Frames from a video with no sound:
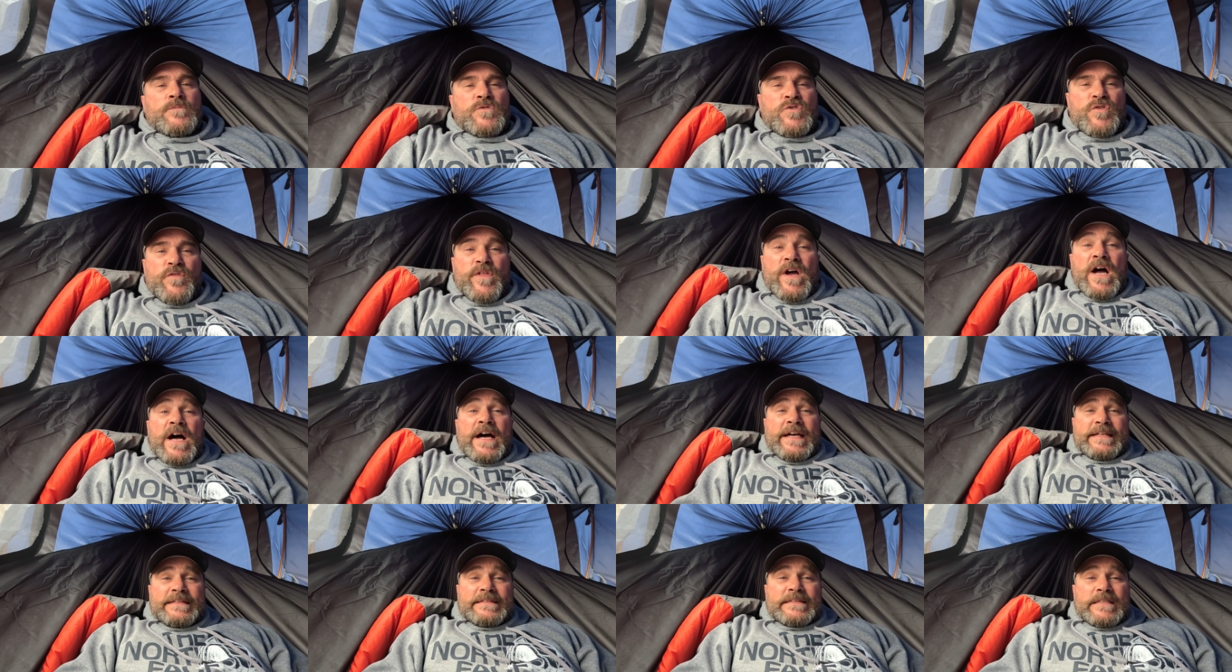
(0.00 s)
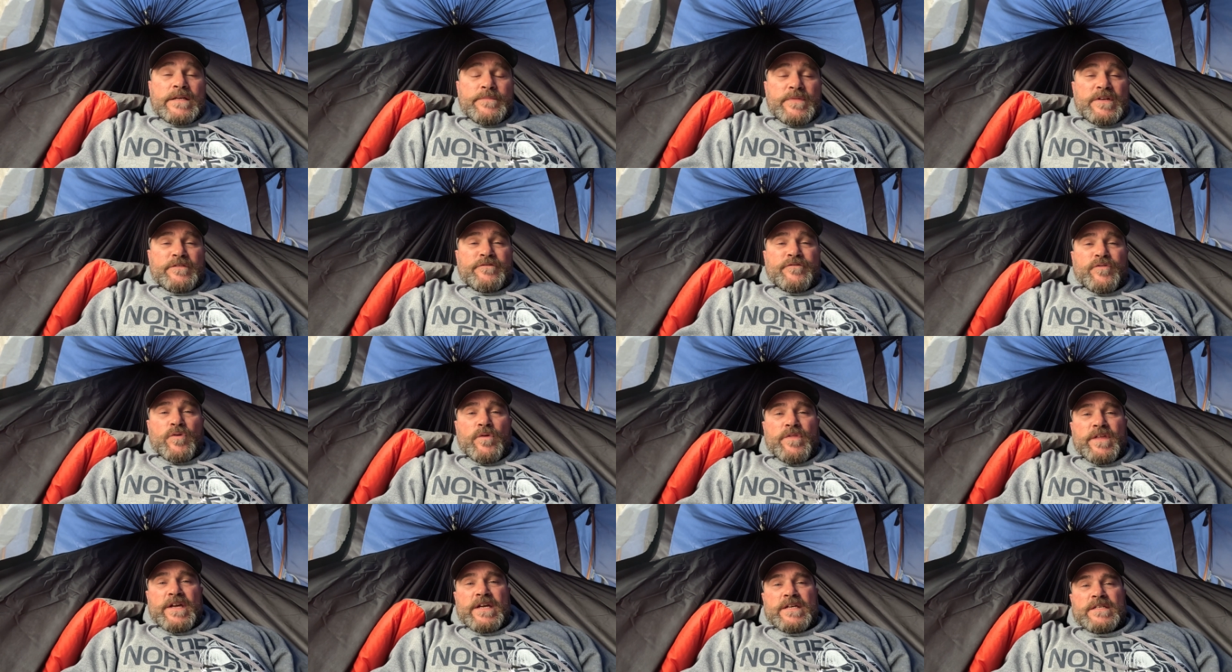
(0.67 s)
So the height limit
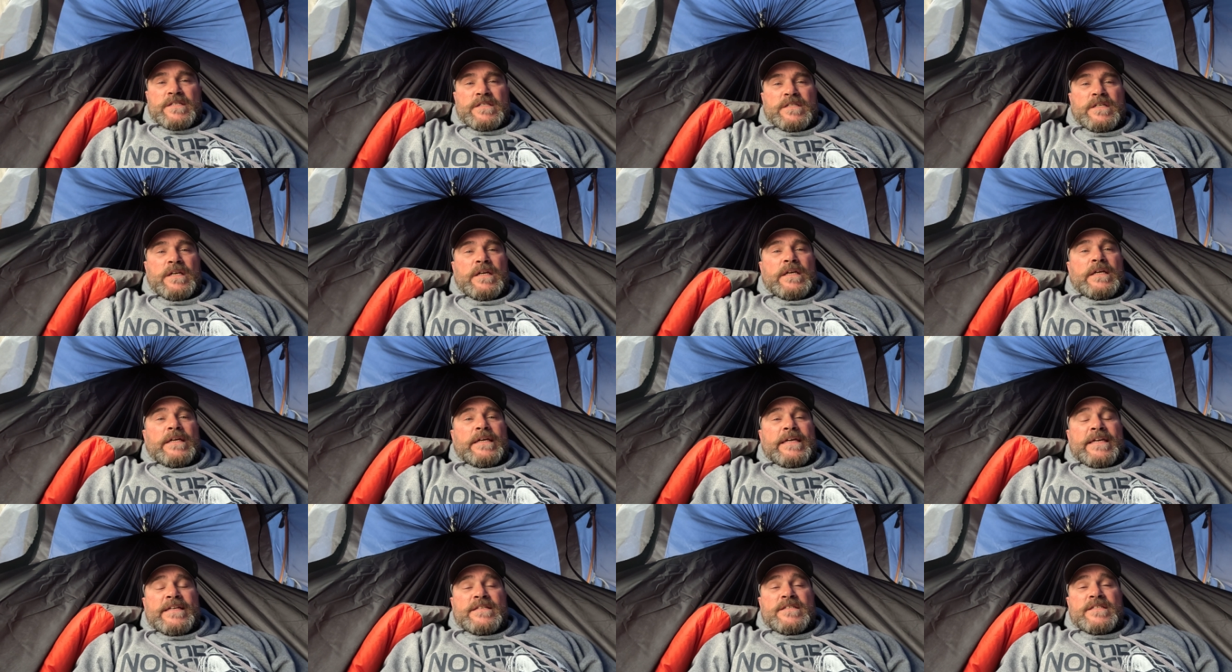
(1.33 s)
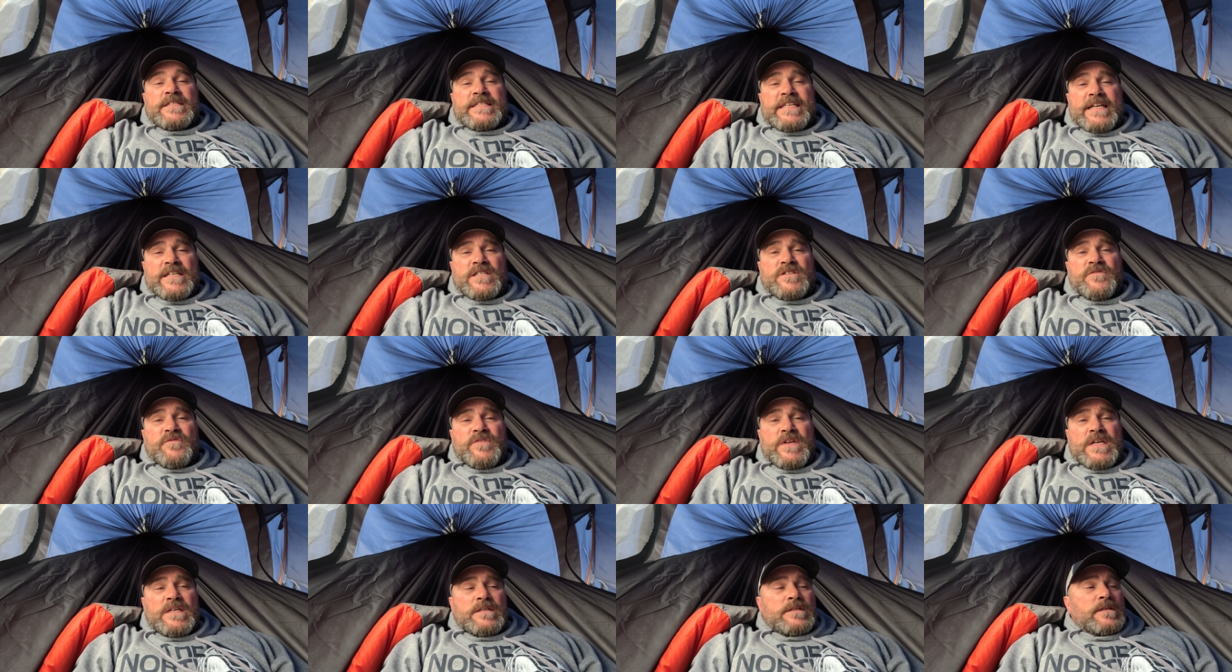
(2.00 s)
for this is 6
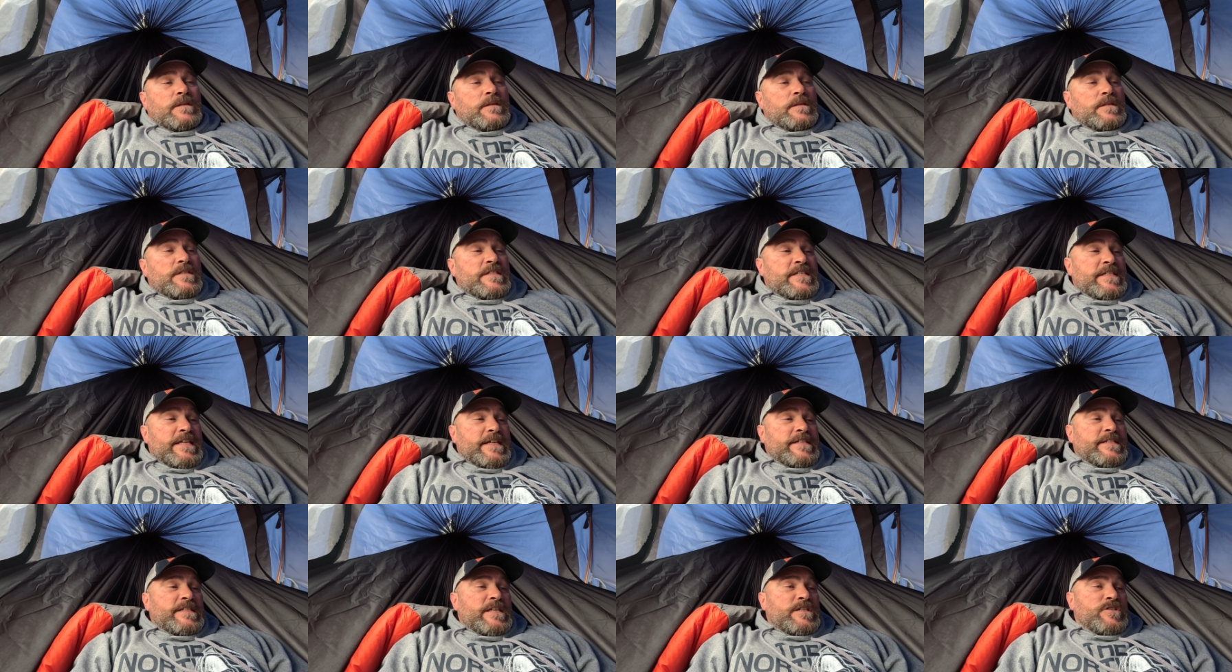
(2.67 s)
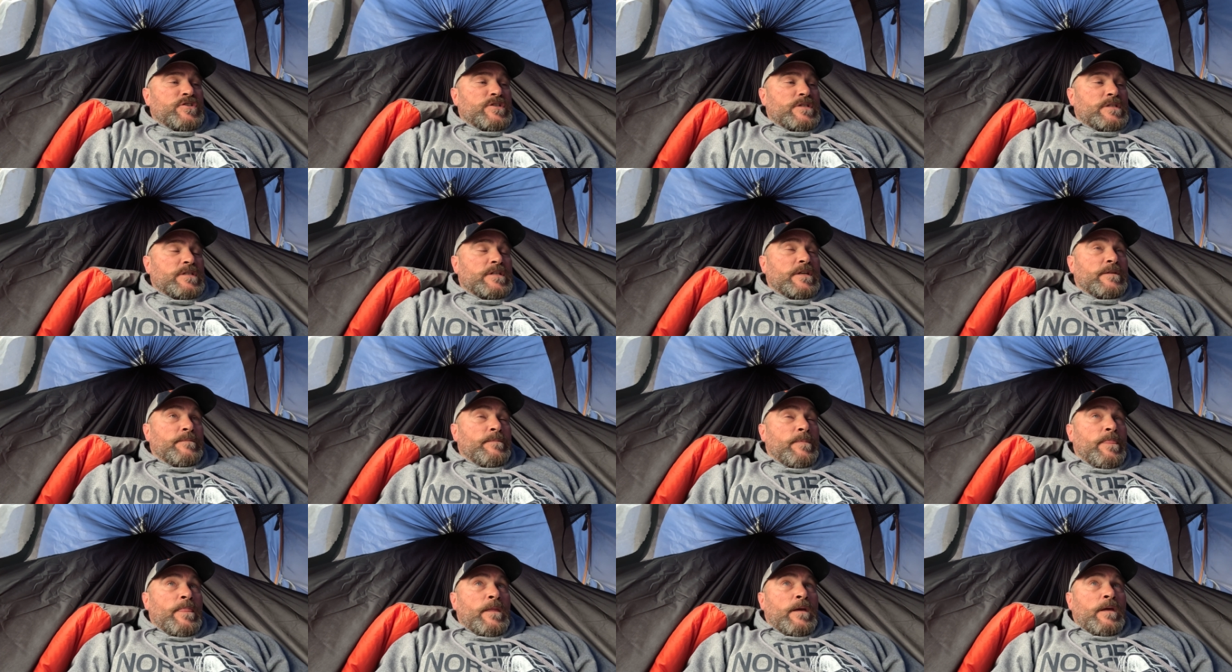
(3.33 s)
feet 6 inches.
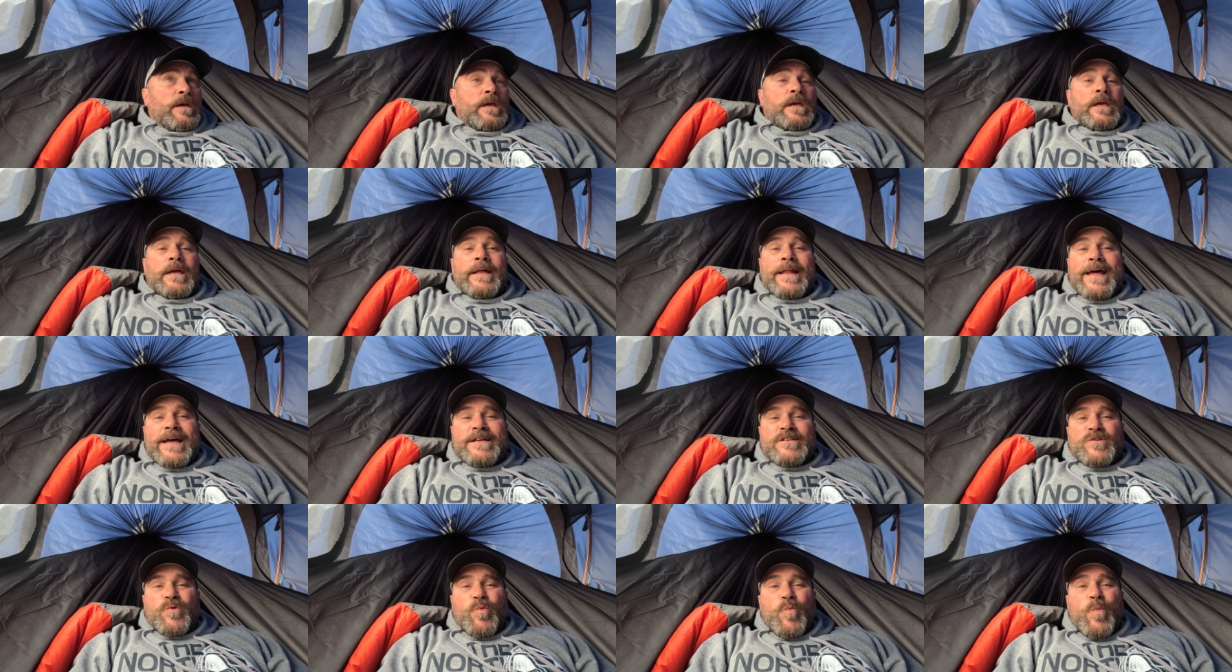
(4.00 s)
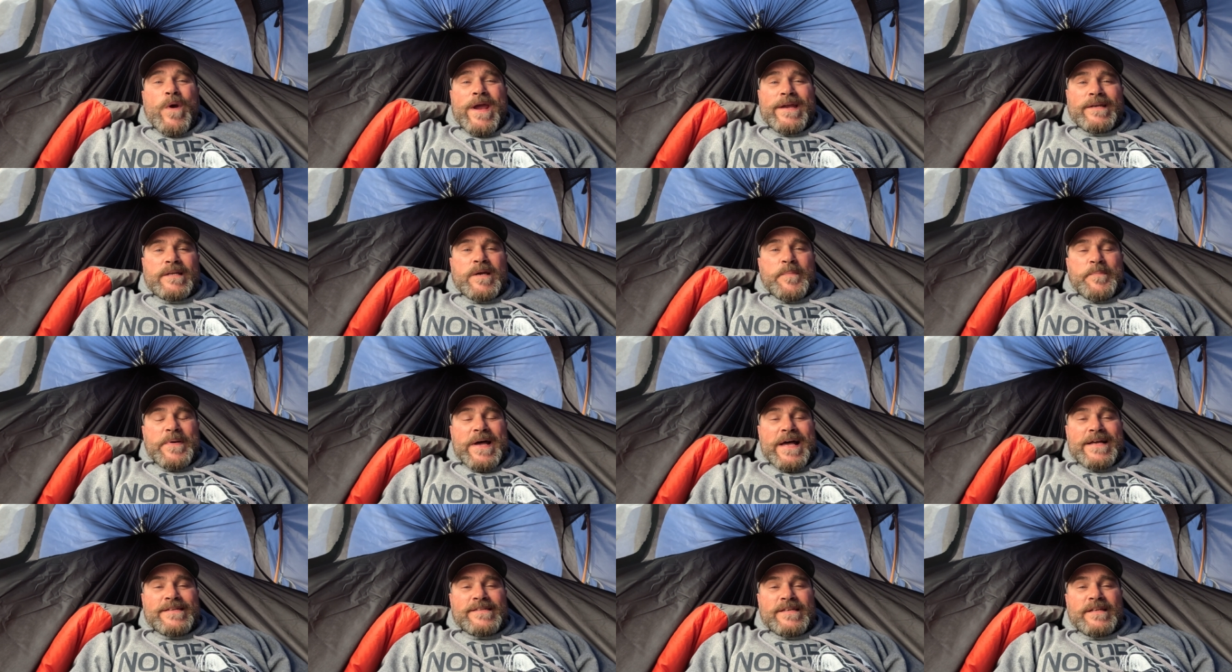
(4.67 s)
It has a weight
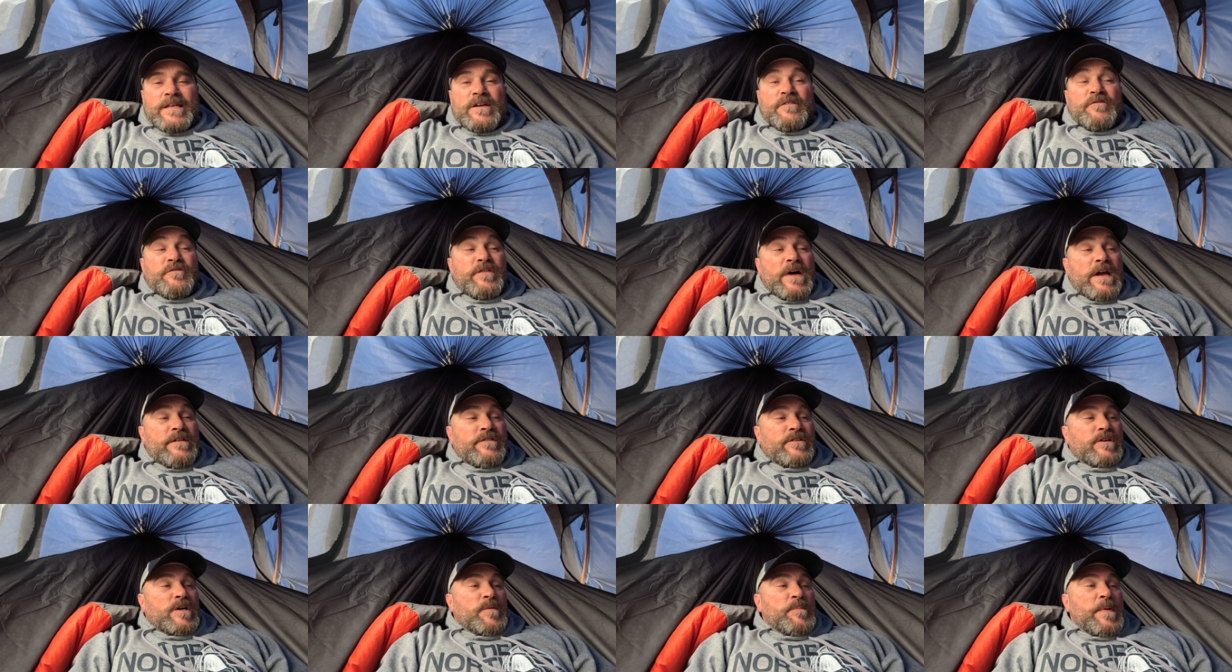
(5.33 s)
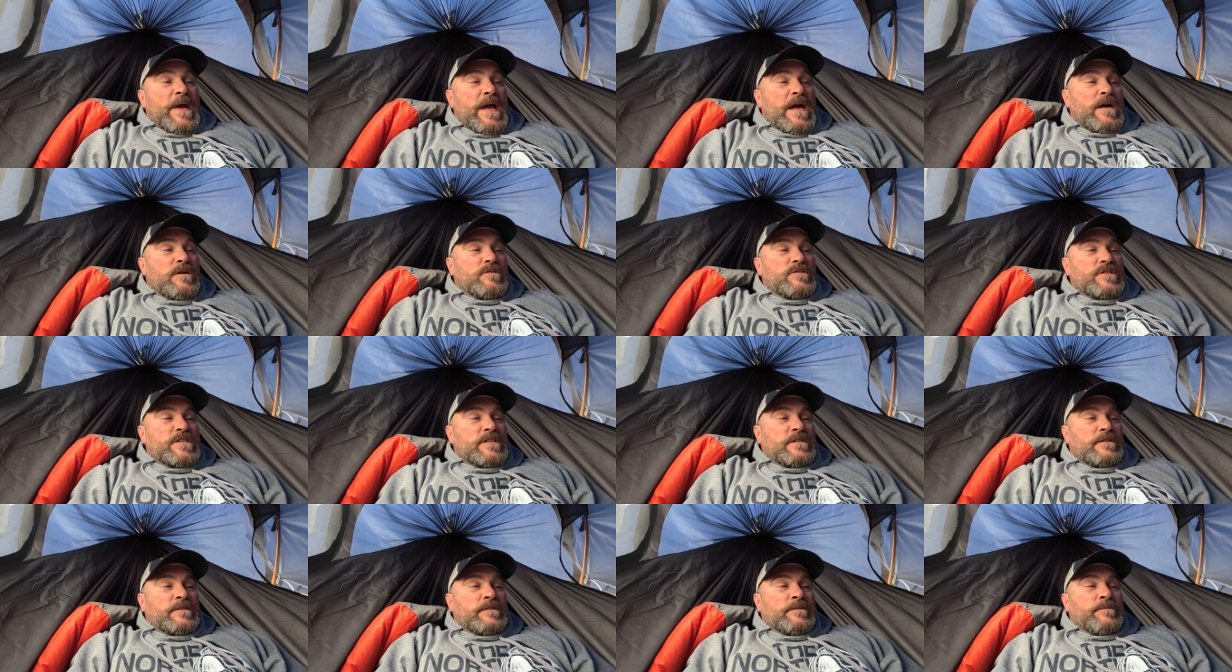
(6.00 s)
capacity of 500
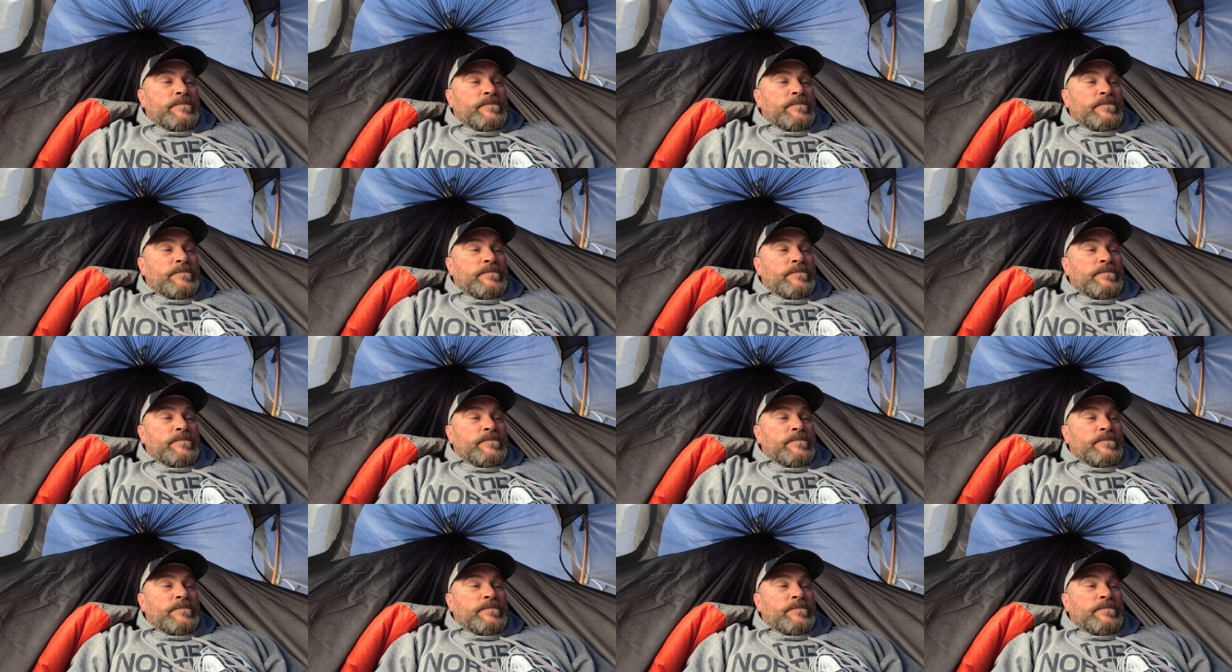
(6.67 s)
pounds.